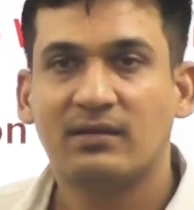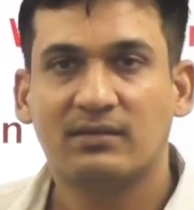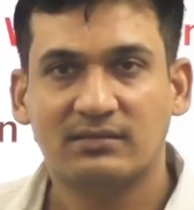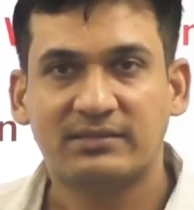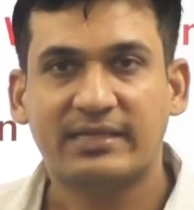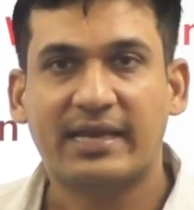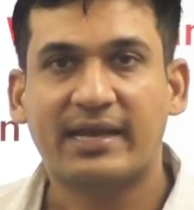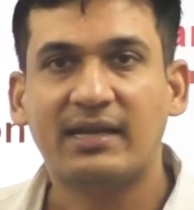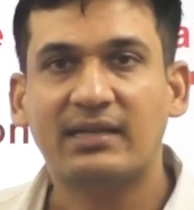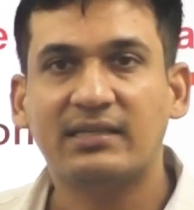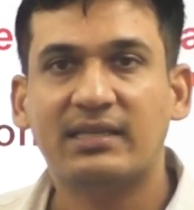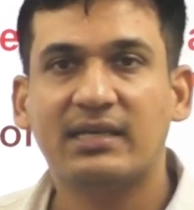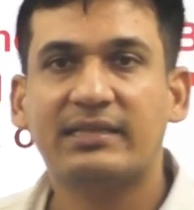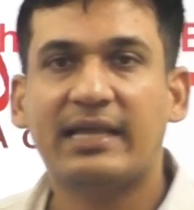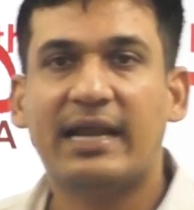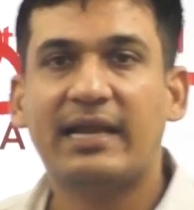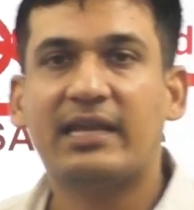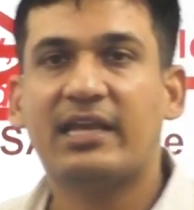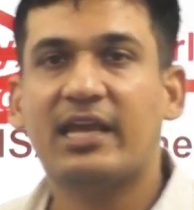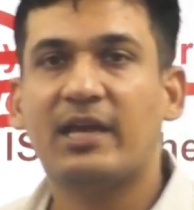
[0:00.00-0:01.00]

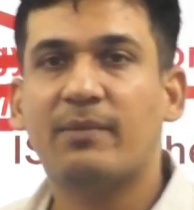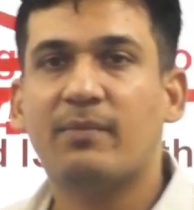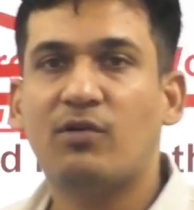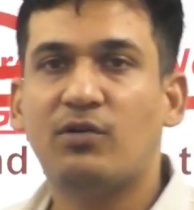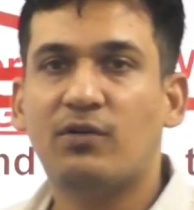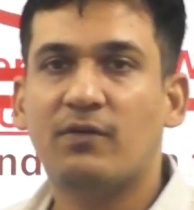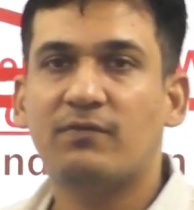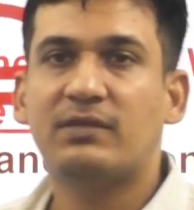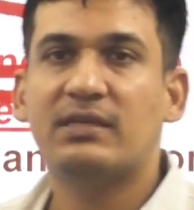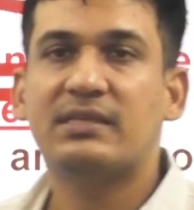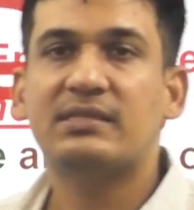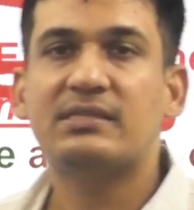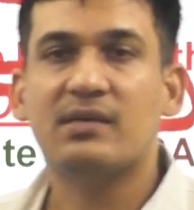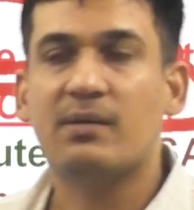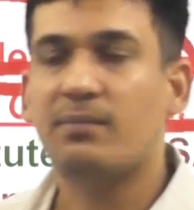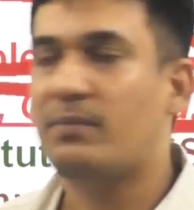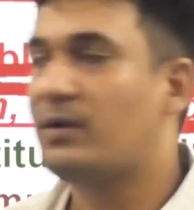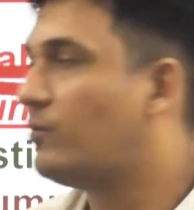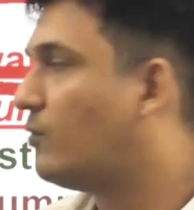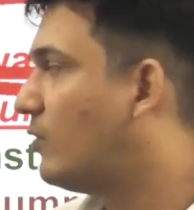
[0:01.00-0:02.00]
that came out of this
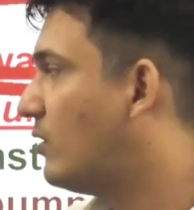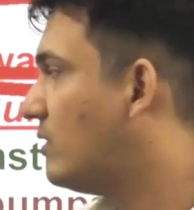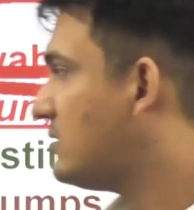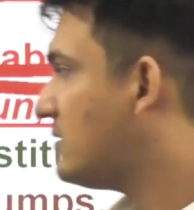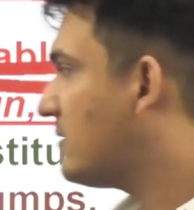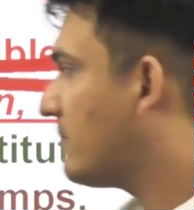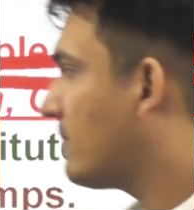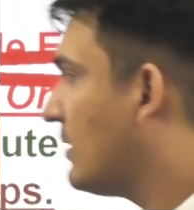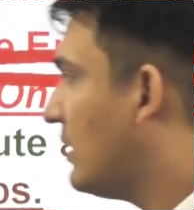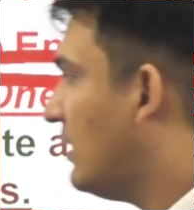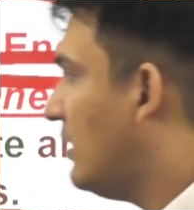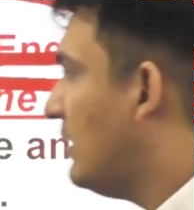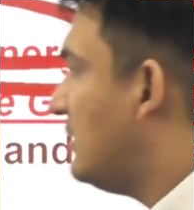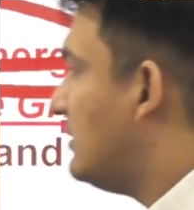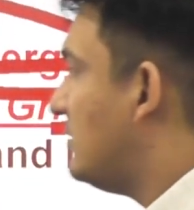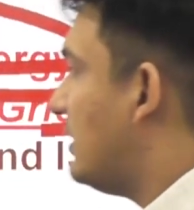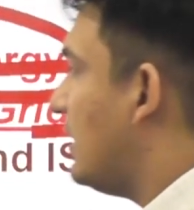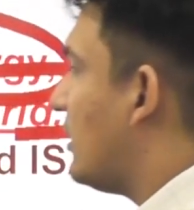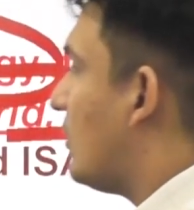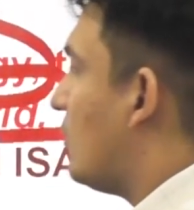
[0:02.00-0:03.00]
summit was
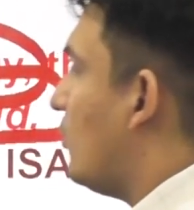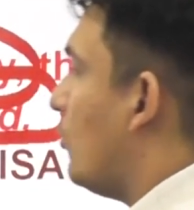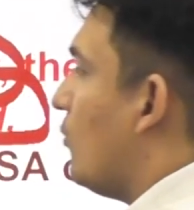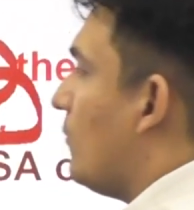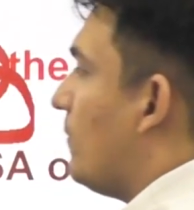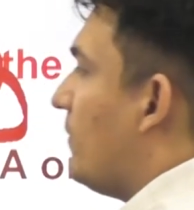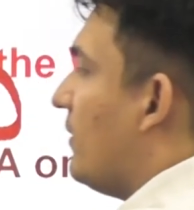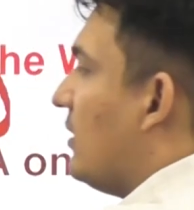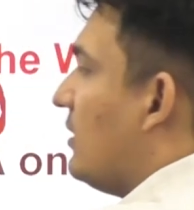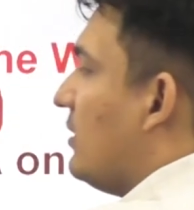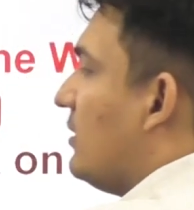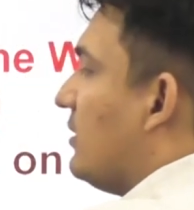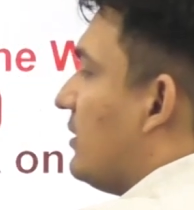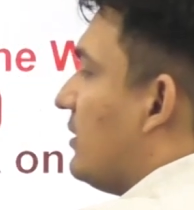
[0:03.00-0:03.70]
the Global